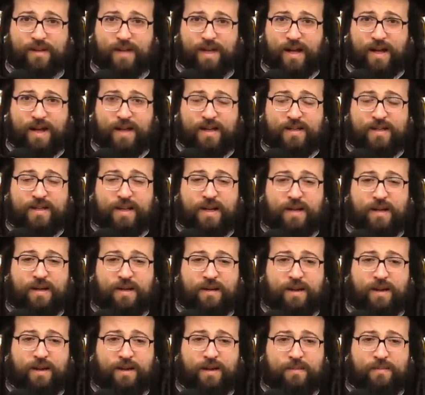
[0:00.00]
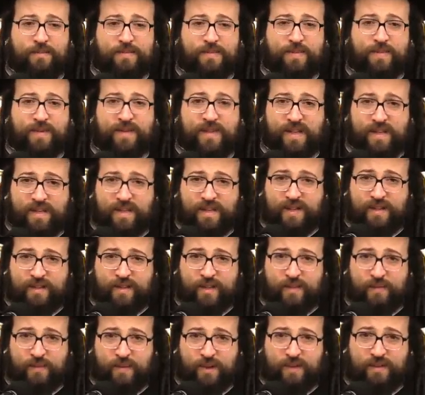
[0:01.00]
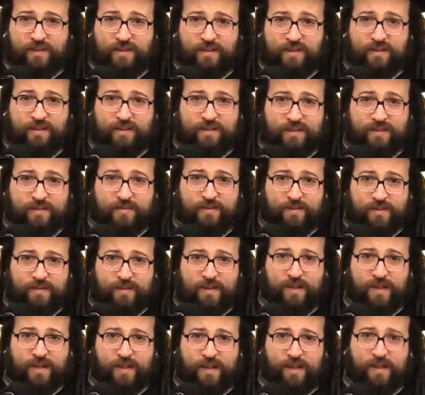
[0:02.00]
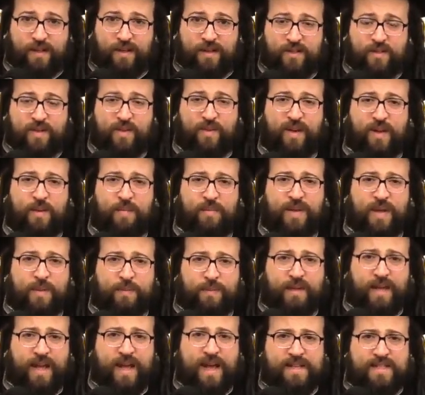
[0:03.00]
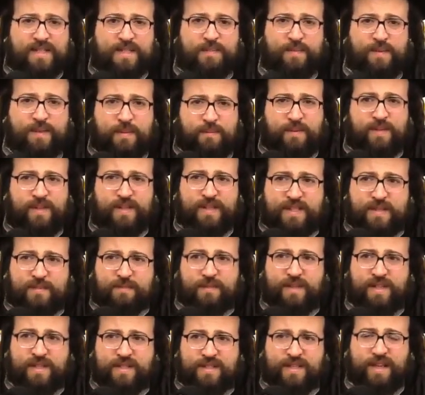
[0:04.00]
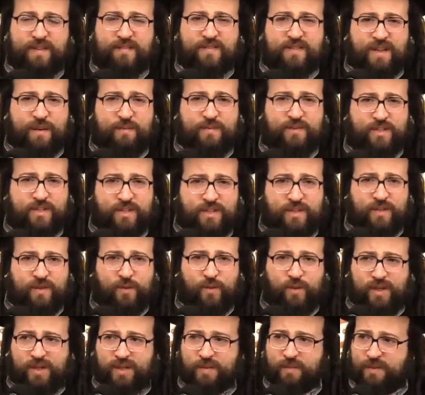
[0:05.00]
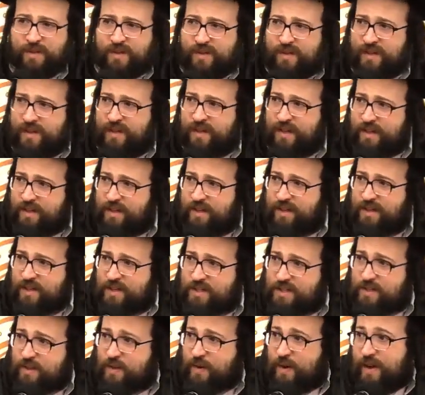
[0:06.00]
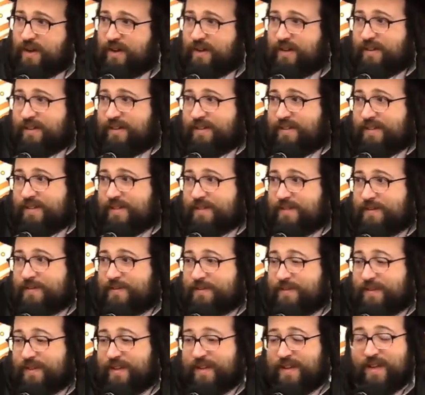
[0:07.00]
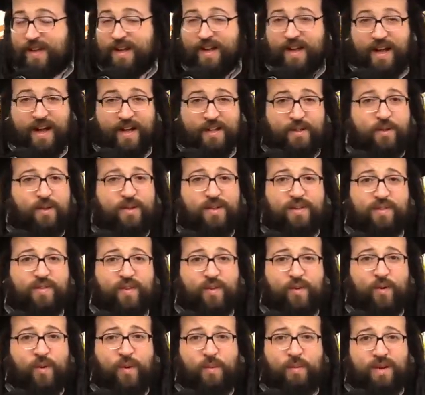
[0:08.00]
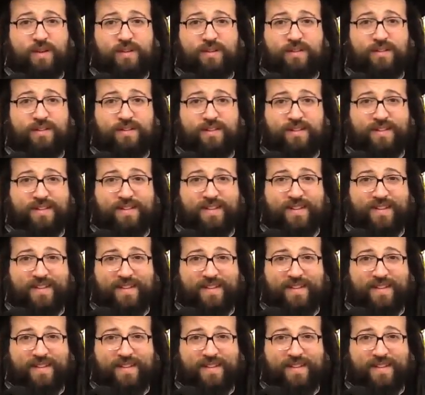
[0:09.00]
I'm speaking Yiddish, but so many people ask me, please give some shiurim in English, so I do it for you, but